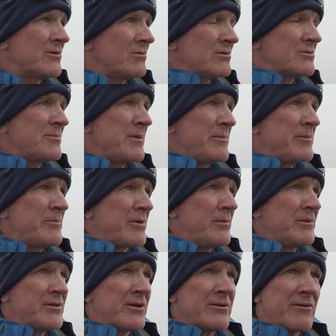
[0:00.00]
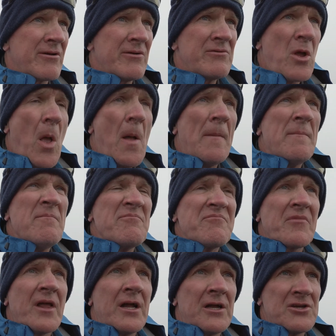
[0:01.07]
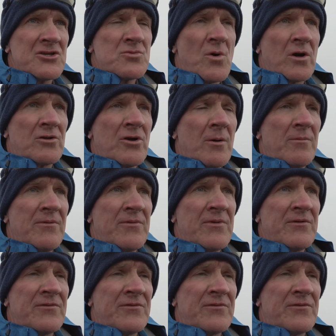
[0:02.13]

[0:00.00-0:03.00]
I'll maybe probably turn around. I just walked up the